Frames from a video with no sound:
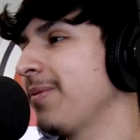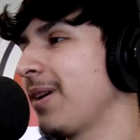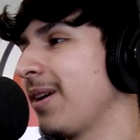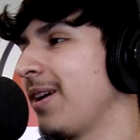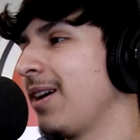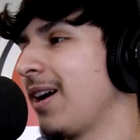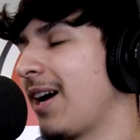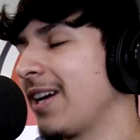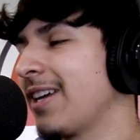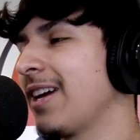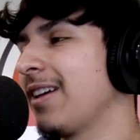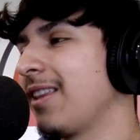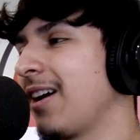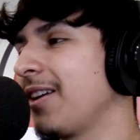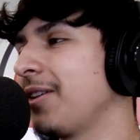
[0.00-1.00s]
Yeah. I
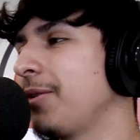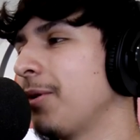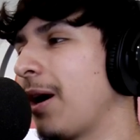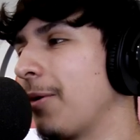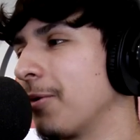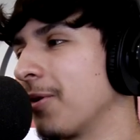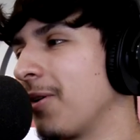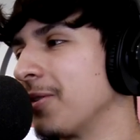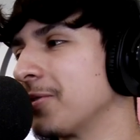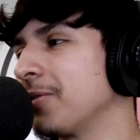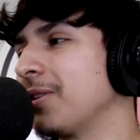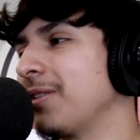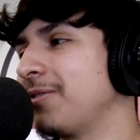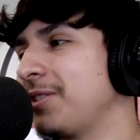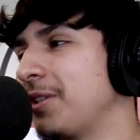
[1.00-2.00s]
can't lie to you. I would also
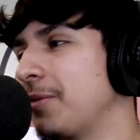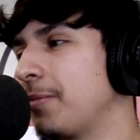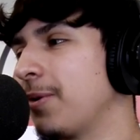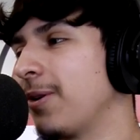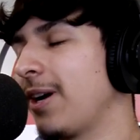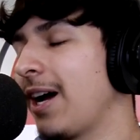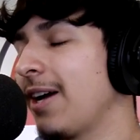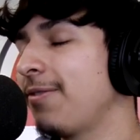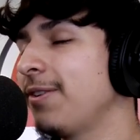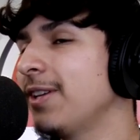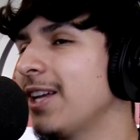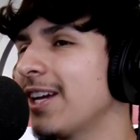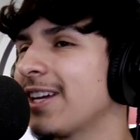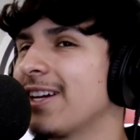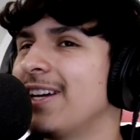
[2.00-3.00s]
love Cedar Point. I yeah. feel
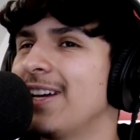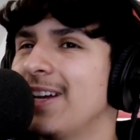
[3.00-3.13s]
like,